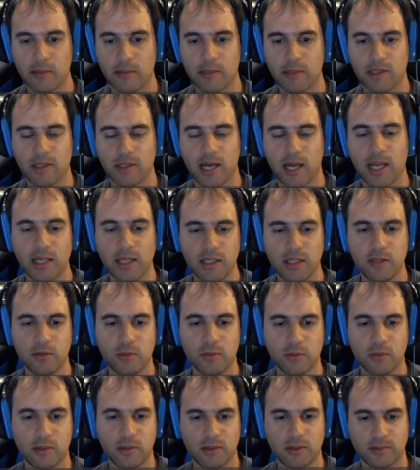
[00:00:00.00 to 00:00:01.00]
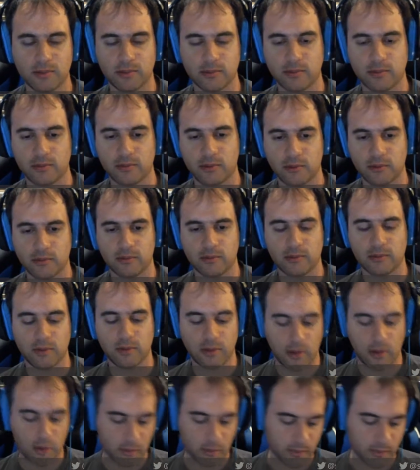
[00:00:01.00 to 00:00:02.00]
I mean, I need to,
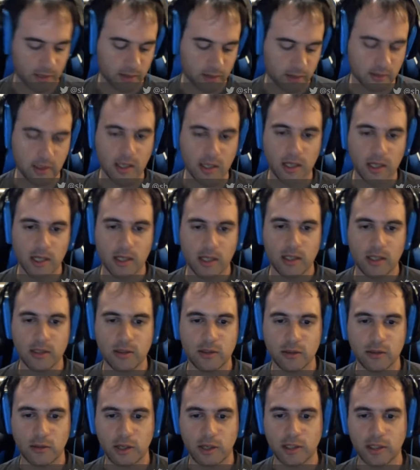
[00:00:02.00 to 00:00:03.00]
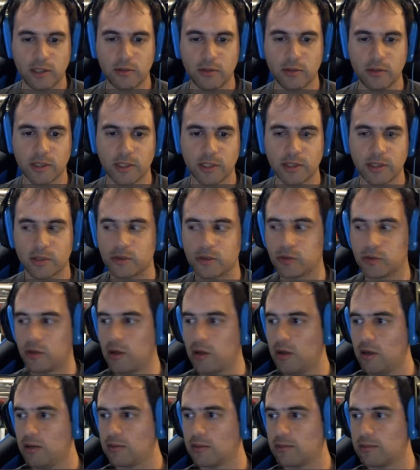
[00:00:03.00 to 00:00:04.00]
oh man, so I need to get the
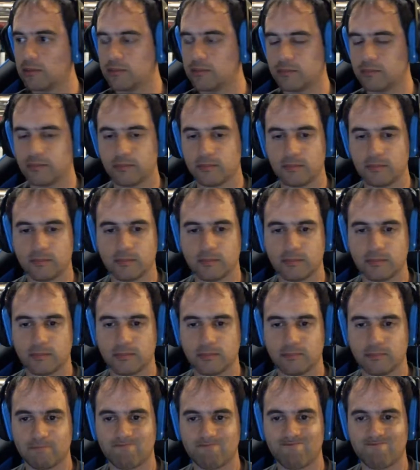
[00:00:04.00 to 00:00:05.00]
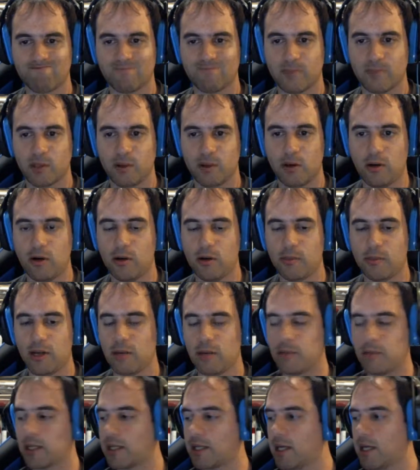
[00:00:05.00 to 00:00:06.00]
draw. Oh
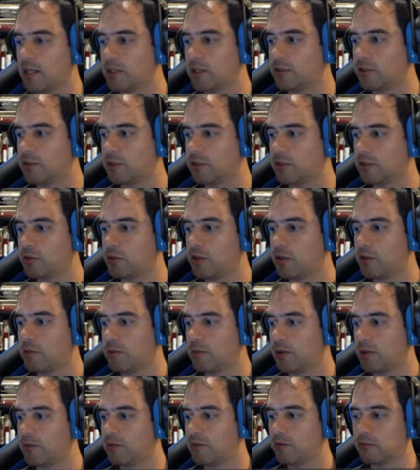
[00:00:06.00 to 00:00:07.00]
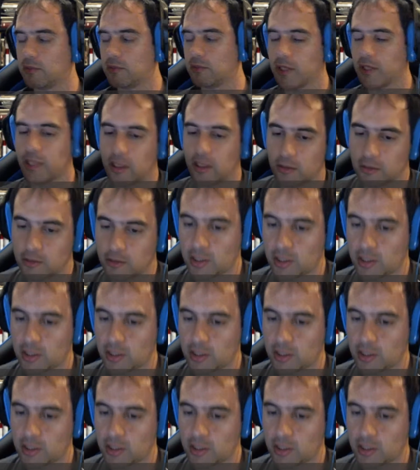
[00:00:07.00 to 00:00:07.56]
man, my cat is destroying my foot right now.